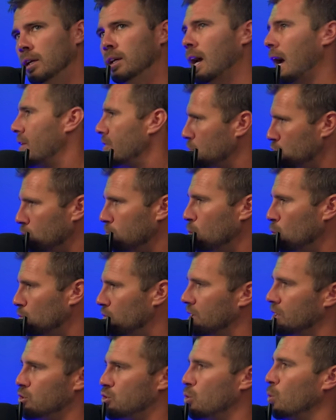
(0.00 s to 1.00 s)
and then you'll move
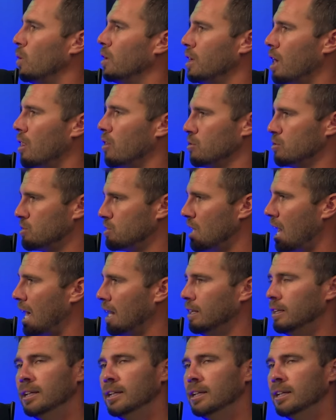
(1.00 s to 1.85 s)
into another set.